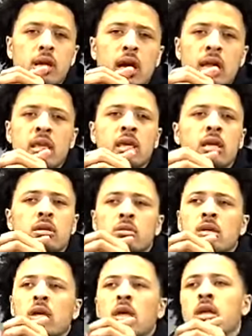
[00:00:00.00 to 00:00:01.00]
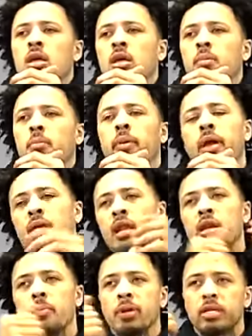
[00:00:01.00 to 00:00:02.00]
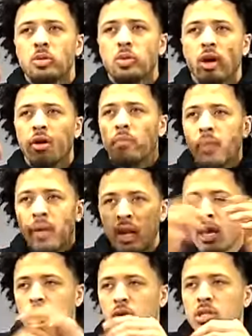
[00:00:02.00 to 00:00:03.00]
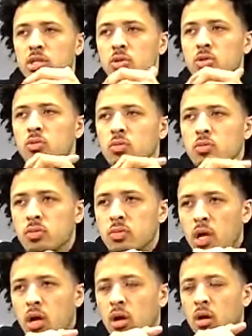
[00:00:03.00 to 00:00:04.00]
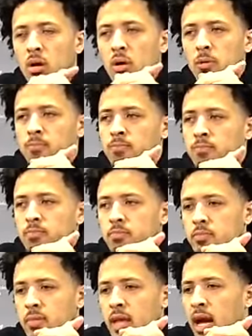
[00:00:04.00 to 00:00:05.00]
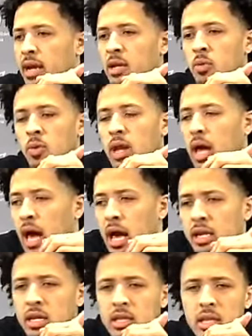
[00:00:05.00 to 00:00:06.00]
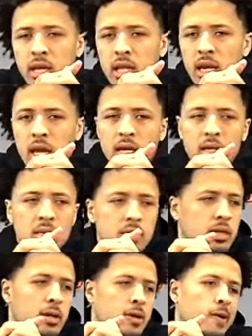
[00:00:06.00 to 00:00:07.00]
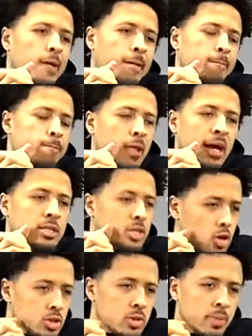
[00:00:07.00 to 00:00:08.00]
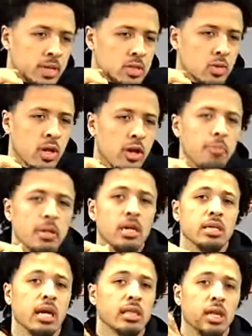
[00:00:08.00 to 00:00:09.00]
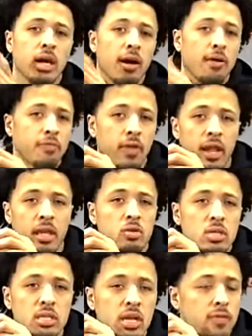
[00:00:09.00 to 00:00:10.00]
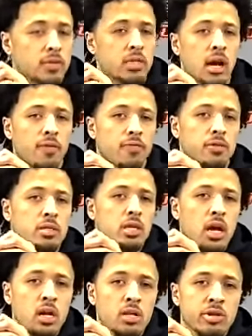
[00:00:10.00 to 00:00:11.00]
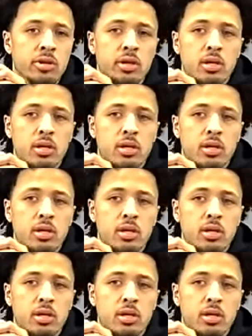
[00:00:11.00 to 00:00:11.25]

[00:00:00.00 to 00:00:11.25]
I think being in the Big 12, being at OSU, I didn't want to hide anything. Like, I chose the Big 12 because I felt like it was the toughest conference in the country.